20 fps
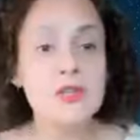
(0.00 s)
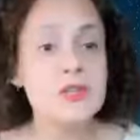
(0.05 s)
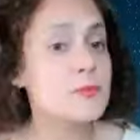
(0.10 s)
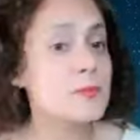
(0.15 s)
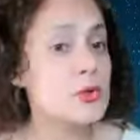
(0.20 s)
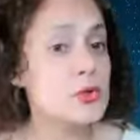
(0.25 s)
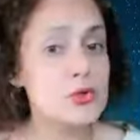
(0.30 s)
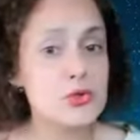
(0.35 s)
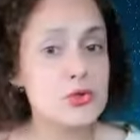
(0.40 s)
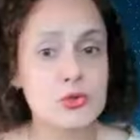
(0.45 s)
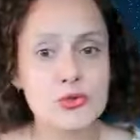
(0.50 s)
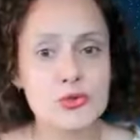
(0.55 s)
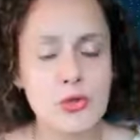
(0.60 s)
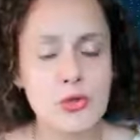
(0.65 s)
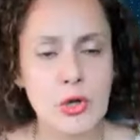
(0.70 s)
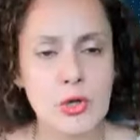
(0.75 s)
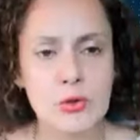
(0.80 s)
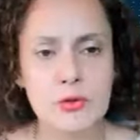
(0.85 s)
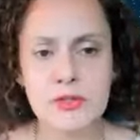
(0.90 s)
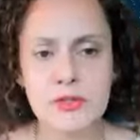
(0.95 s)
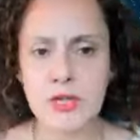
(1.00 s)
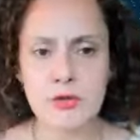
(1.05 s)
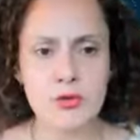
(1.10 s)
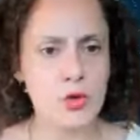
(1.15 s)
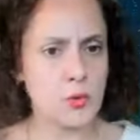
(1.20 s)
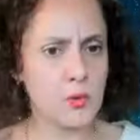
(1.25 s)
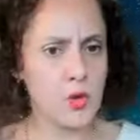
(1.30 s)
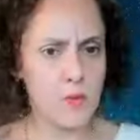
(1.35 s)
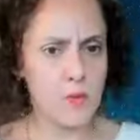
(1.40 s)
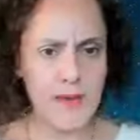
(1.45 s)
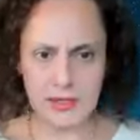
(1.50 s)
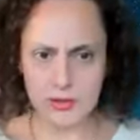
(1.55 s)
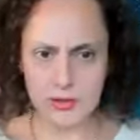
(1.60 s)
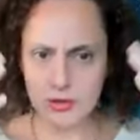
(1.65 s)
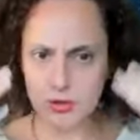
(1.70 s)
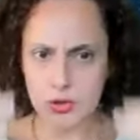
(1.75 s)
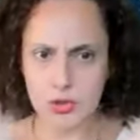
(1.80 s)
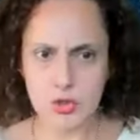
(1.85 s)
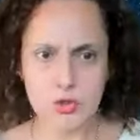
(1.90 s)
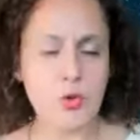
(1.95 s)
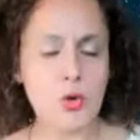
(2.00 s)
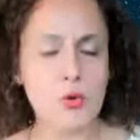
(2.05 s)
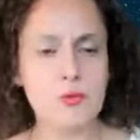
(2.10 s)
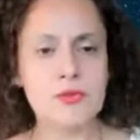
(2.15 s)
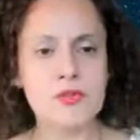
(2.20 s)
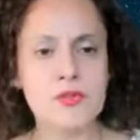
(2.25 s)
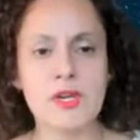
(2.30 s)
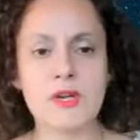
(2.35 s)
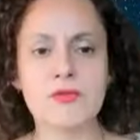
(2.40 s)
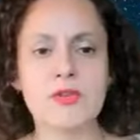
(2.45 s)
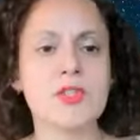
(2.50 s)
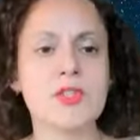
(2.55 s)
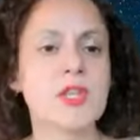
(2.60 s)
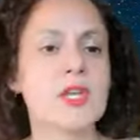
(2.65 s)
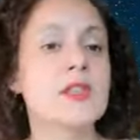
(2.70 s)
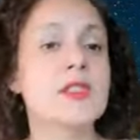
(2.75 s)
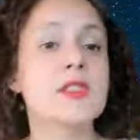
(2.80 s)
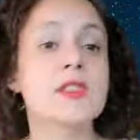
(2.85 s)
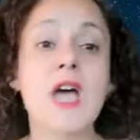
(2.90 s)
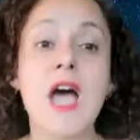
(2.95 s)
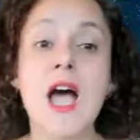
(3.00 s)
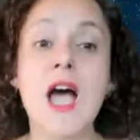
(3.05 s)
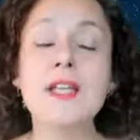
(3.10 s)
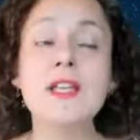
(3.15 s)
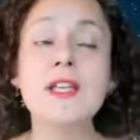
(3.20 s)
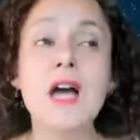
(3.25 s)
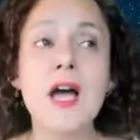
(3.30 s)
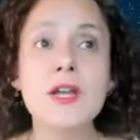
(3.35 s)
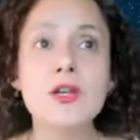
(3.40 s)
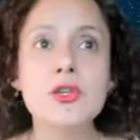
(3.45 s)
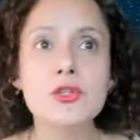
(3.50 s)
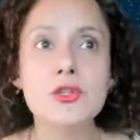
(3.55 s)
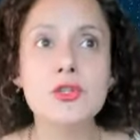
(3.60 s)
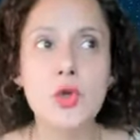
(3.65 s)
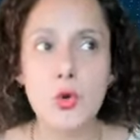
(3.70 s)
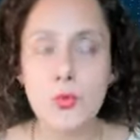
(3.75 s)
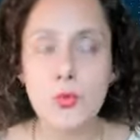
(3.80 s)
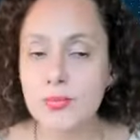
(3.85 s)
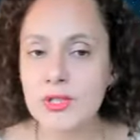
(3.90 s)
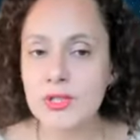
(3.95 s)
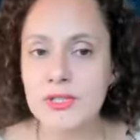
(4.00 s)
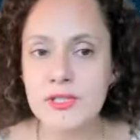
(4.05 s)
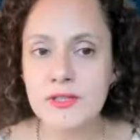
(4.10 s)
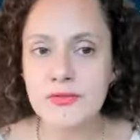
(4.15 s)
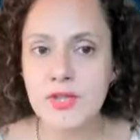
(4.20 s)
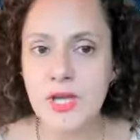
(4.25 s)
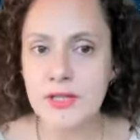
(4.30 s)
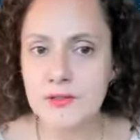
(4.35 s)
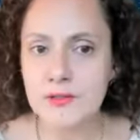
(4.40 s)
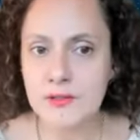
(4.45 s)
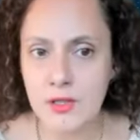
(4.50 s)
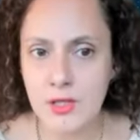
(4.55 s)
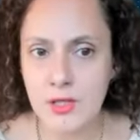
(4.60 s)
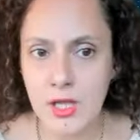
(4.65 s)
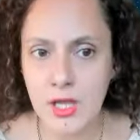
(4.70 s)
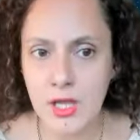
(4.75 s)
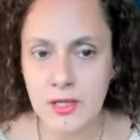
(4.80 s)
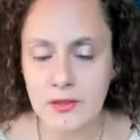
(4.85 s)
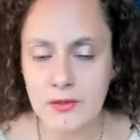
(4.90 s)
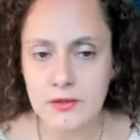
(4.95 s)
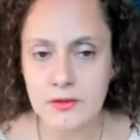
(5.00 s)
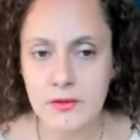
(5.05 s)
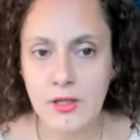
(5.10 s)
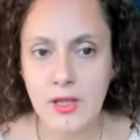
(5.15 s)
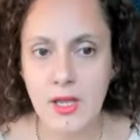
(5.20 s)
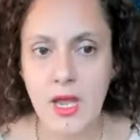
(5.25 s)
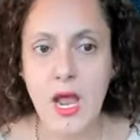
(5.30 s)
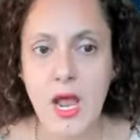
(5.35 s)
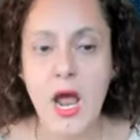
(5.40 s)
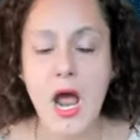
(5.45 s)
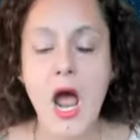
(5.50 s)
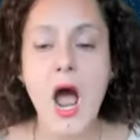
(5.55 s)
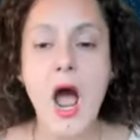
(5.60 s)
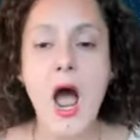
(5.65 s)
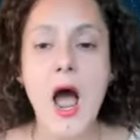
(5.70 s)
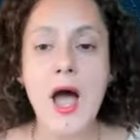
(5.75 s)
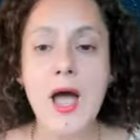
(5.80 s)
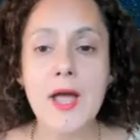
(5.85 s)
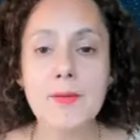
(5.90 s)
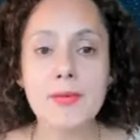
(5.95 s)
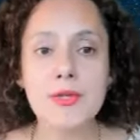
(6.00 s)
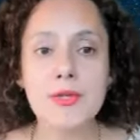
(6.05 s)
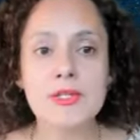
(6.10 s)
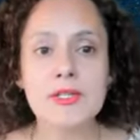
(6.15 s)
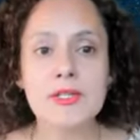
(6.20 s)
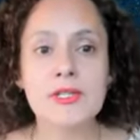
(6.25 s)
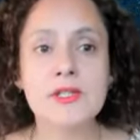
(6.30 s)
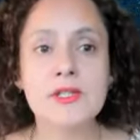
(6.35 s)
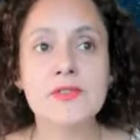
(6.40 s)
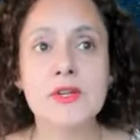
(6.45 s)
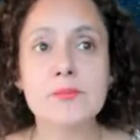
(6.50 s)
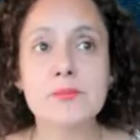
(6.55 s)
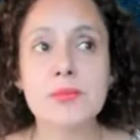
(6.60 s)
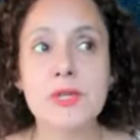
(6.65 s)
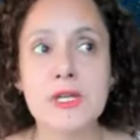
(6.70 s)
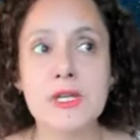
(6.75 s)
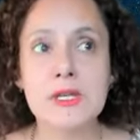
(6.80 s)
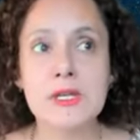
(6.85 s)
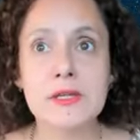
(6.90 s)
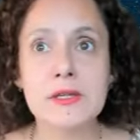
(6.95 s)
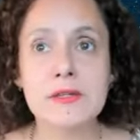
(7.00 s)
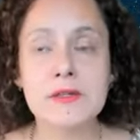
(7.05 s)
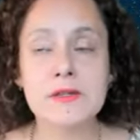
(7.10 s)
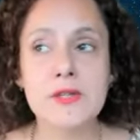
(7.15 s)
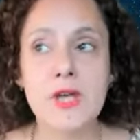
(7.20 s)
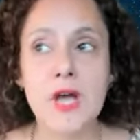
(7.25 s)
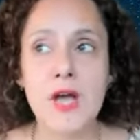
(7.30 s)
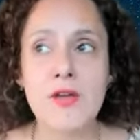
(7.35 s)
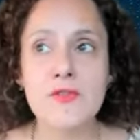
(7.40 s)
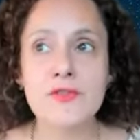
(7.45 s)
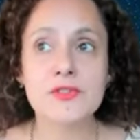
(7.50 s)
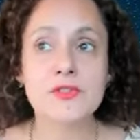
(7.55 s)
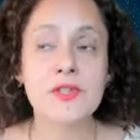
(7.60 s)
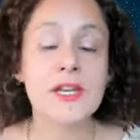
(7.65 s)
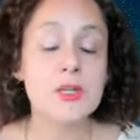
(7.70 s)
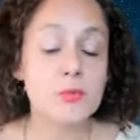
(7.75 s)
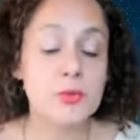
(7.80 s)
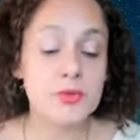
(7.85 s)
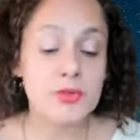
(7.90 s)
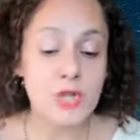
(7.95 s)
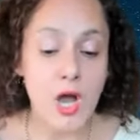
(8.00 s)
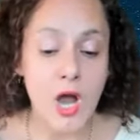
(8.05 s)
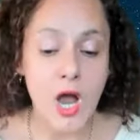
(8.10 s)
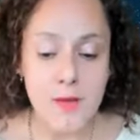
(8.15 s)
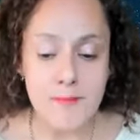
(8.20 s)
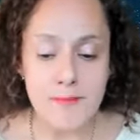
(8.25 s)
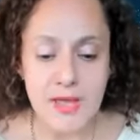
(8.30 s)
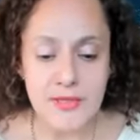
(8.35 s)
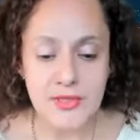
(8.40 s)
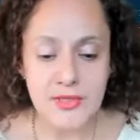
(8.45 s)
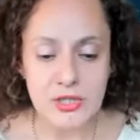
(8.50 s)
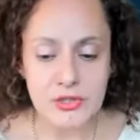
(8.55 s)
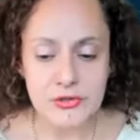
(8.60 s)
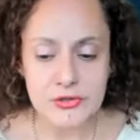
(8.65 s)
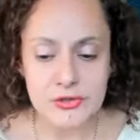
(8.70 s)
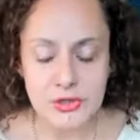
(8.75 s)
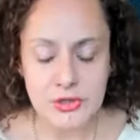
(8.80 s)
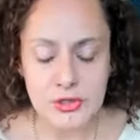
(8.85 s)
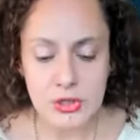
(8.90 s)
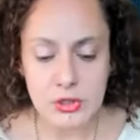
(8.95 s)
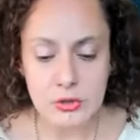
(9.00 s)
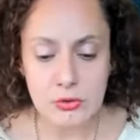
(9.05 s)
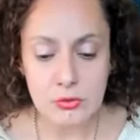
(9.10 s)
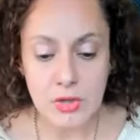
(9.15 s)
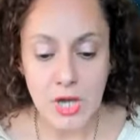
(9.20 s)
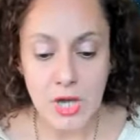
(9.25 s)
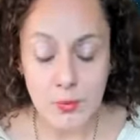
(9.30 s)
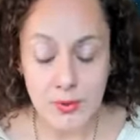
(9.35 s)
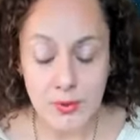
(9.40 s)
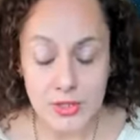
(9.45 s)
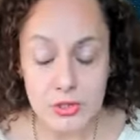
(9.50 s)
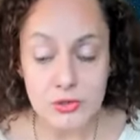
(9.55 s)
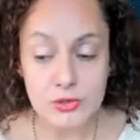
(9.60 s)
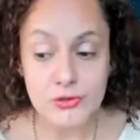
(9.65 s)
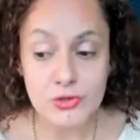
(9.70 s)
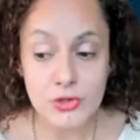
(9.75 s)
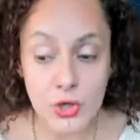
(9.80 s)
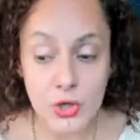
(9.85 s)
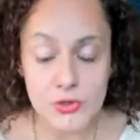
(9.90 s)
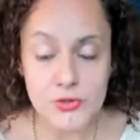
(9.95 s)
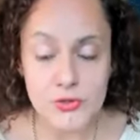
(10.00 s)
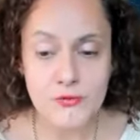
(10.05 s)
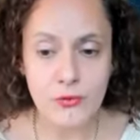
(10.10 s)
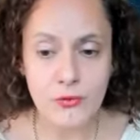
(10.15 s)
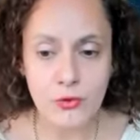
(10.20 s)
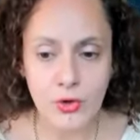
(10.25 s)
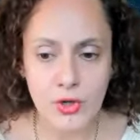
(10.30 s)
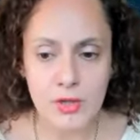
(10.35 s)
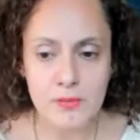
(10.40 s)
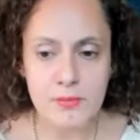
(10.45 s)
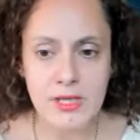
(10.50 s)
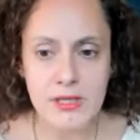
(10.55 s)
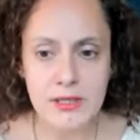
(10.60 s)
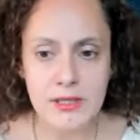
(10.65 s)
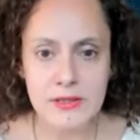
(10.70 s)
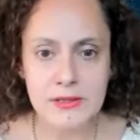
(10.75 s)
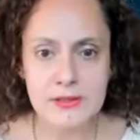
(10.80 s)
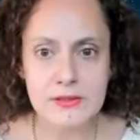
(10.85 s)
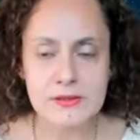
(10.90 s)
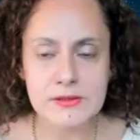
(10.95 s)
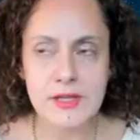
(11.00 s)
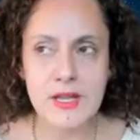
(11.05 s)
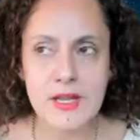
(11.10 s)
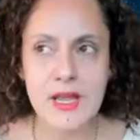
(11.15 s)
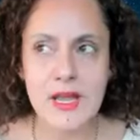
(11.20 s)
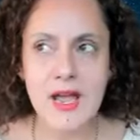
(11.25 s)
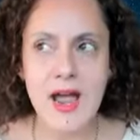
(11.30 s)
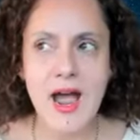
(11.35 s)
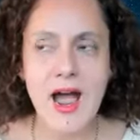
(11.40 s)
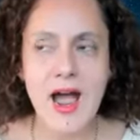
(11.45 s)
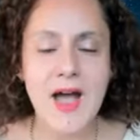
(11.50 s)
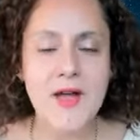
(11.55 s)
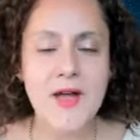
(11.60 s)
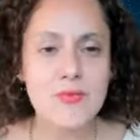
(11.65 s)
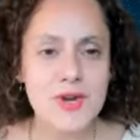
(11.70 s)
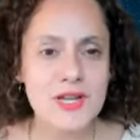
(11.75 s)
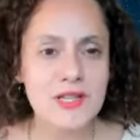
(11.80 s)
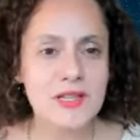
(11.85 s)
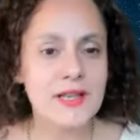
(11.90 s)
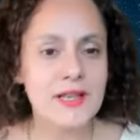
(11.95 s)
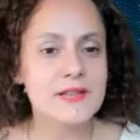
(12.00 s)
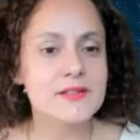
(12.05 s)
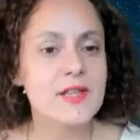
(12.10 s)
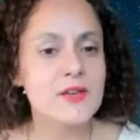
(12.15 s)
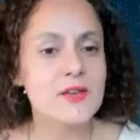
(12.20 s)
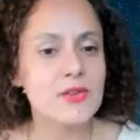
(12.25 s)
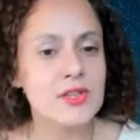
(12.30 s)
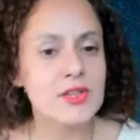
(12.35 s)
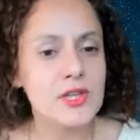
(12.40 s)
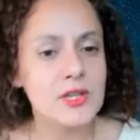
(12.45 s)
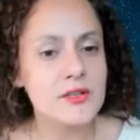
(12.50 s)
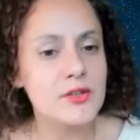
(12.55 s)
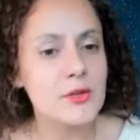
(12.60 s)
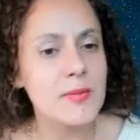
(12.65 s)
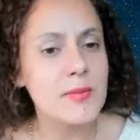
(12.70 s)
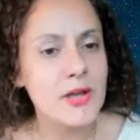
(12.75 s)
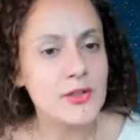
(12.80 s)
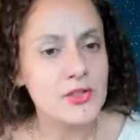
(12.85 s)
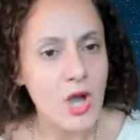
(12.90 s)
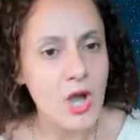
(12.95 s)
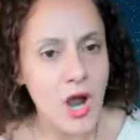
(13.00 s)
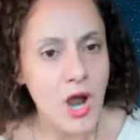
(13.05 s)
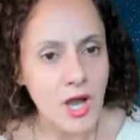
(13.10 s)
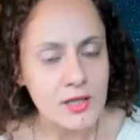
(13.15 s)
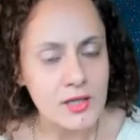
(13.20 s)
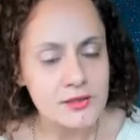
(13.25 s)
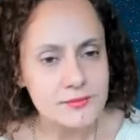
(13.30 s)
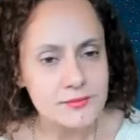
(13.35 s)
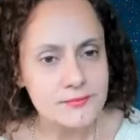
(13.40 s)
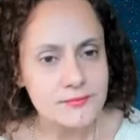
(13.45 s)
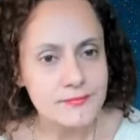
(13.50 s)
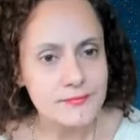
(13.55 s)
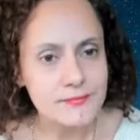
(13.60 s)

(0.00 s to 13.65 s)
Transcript: in spiritual circles, you know, go back to the neurons and everything. I, mm-hmm. I don't believe that's the case. I believe, and because I've studied with the HeartMath Institute, I went to search for it because I realized everything's about the heart.